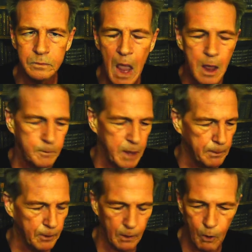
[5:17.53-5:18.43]

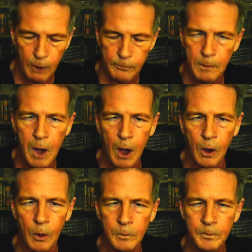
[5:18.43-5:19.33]
People that work from
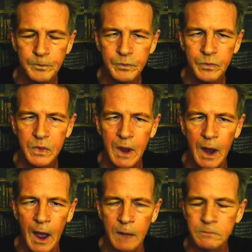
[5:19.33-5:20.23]
home,
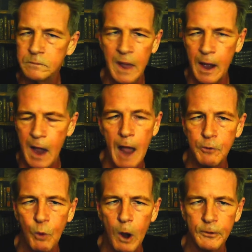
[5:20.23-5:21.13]
and I've
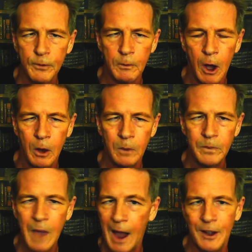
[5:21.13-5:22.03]
worked from home,
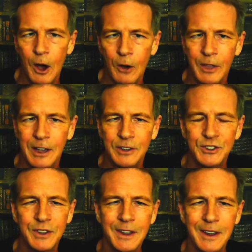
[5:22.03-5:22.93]
I know this.
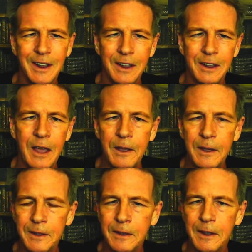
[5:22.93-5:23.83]

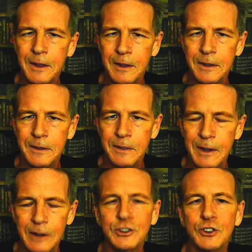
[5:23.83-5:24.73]
Yeah,
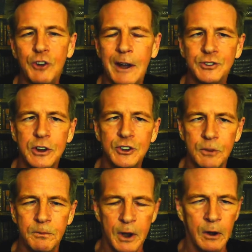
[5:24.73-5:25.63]
there's a transition
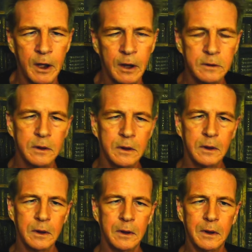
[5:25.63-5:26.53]
period,
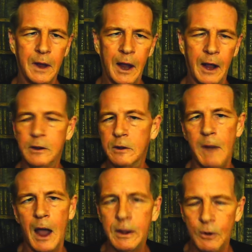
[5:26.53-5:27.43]
and you
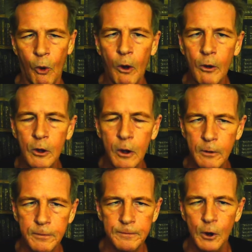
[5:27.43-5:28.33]
might order
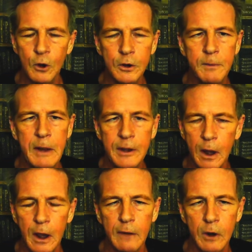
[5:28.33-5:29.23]
food to be
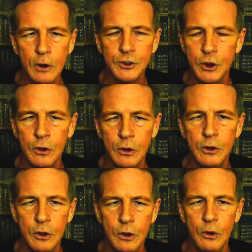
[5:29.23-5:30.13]
delivered to
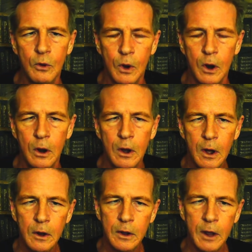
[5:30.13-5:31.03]
you or
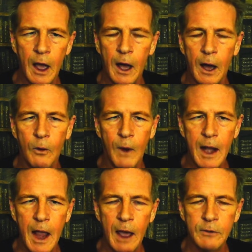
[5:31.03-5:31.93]
what
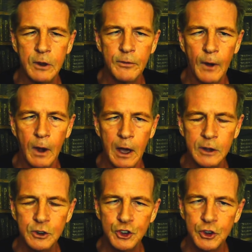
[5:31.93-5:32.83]
have you for lunch.